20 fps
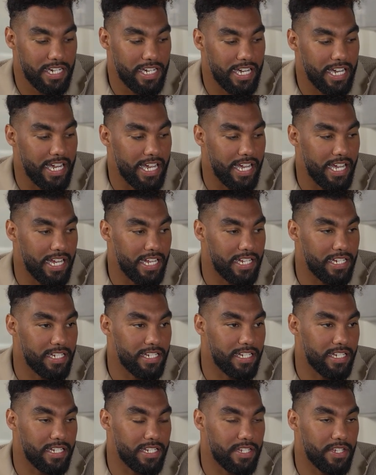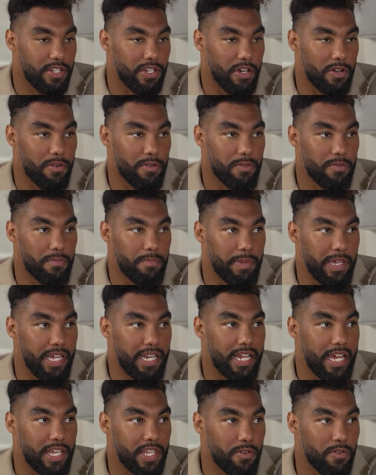And, you know,
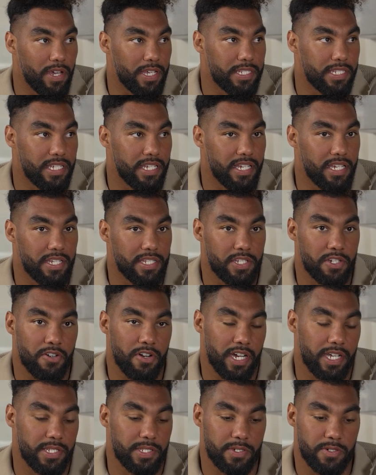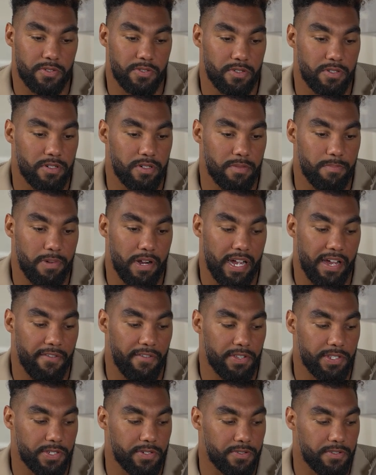being at USC is a great school,
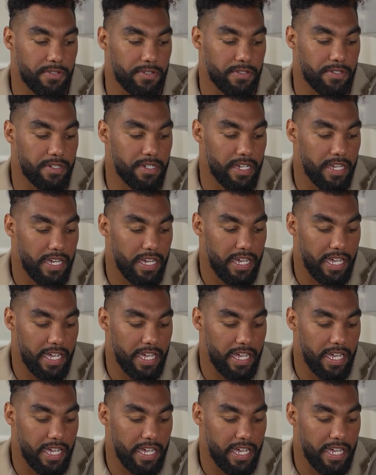private school.